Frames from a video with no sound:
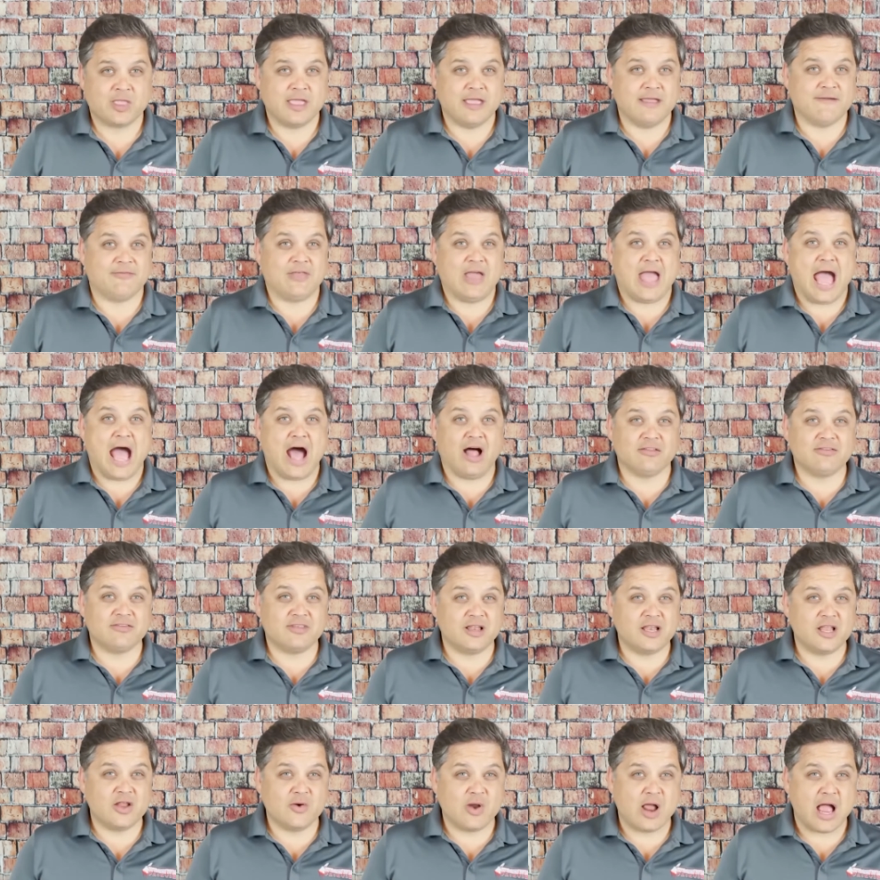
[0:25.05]
If the
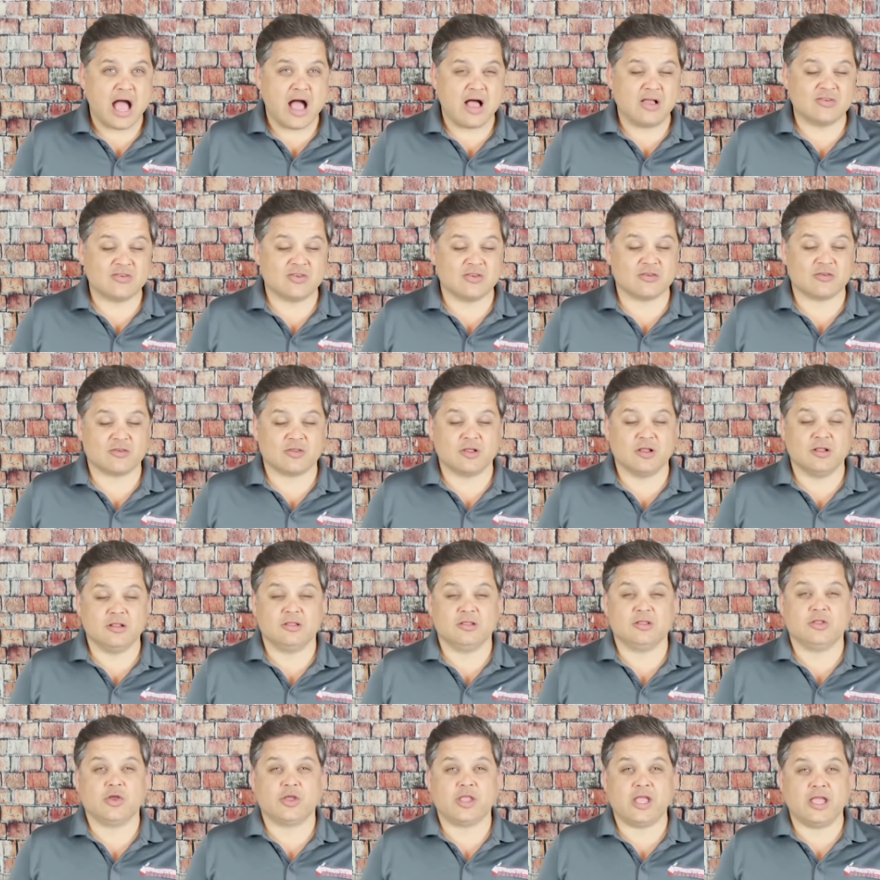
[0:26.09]
outside of your house is
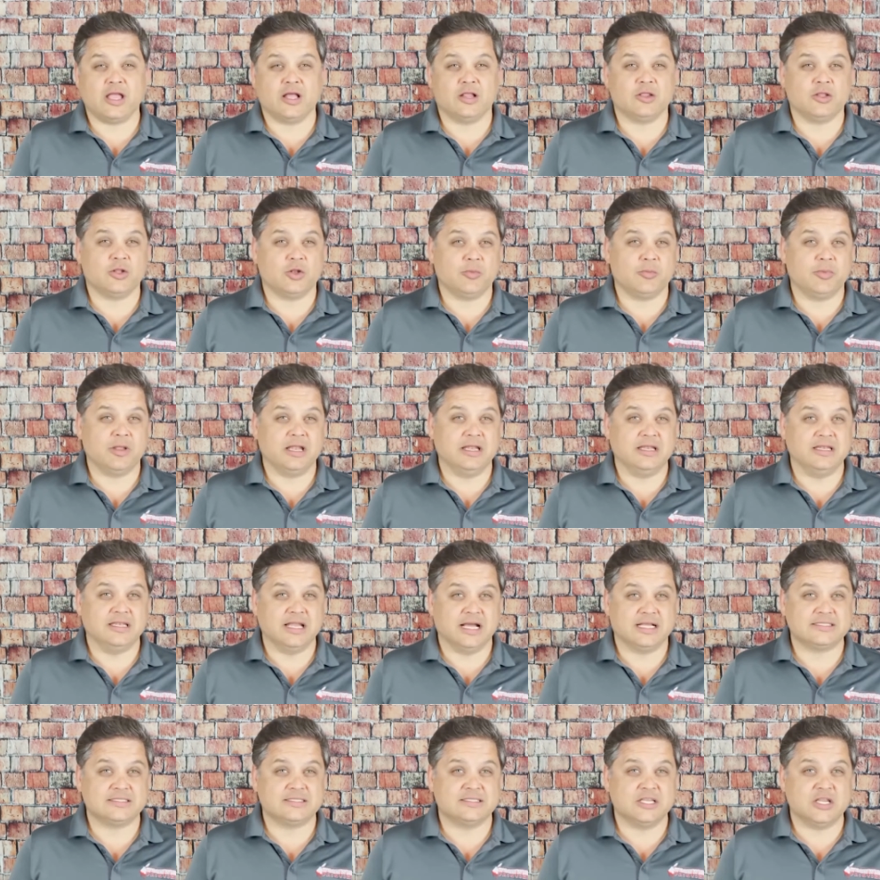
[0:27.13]
looking a little bit
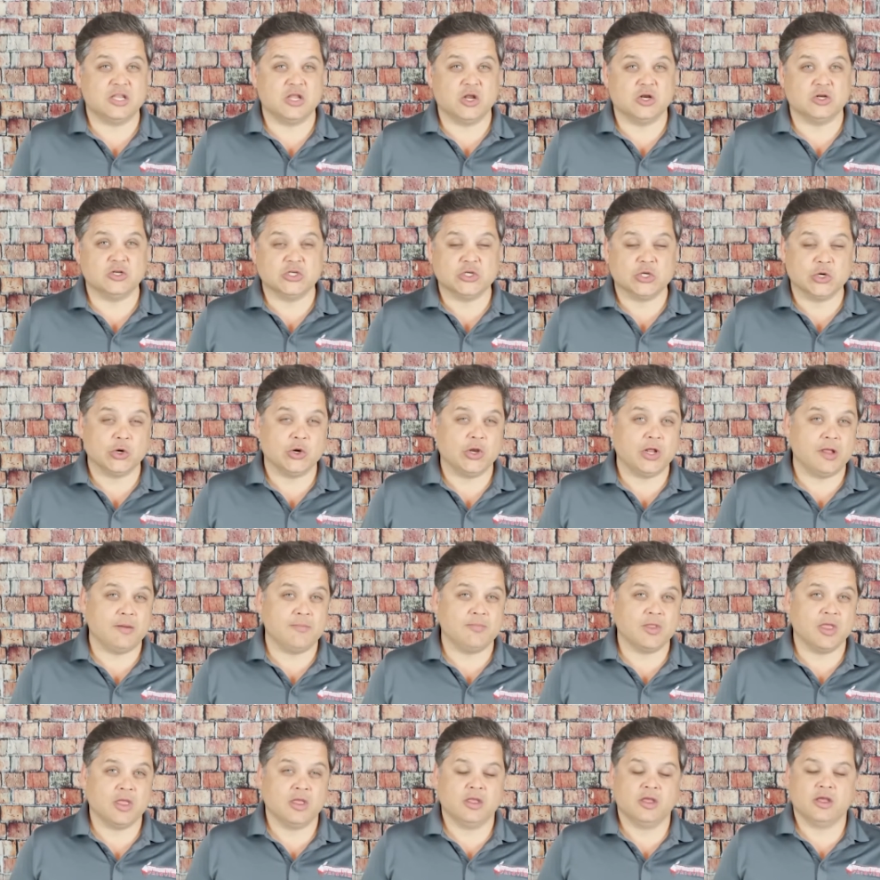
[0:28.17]
dusty and dirty,
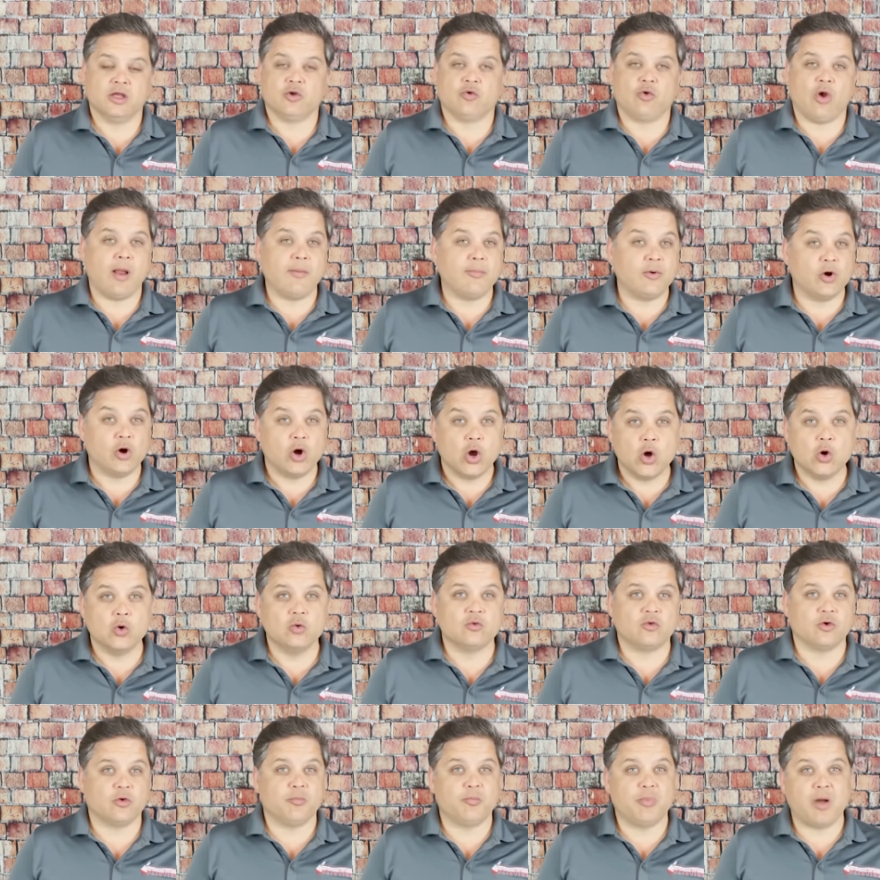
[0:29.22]
grab your
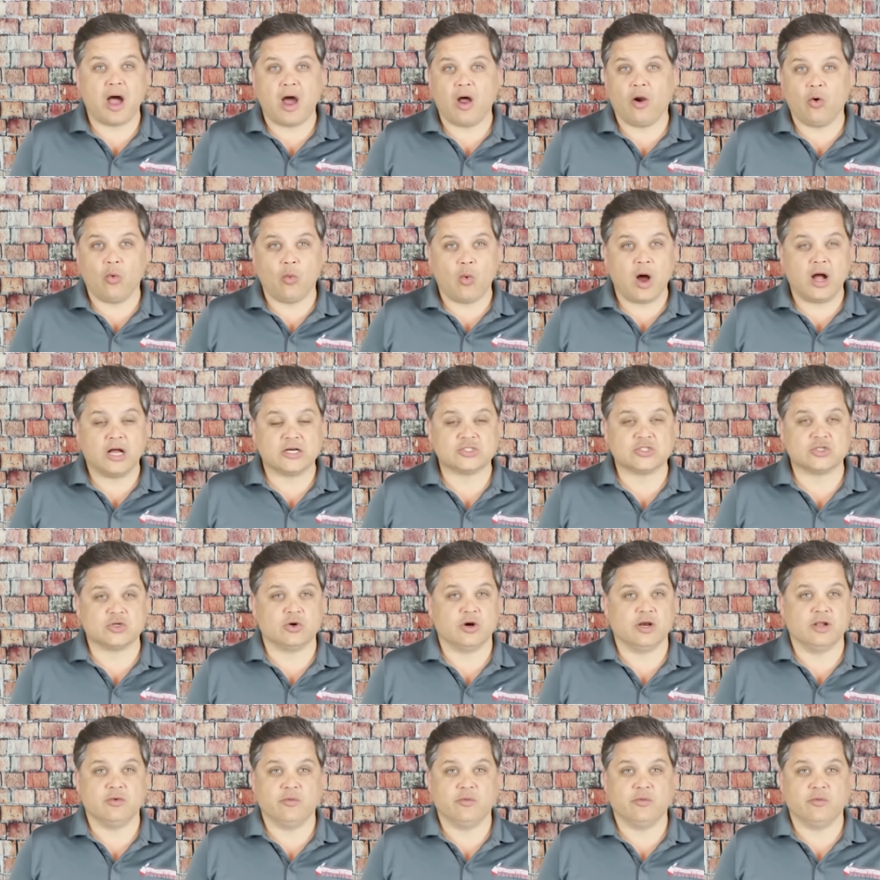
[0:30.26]
hose or power washer and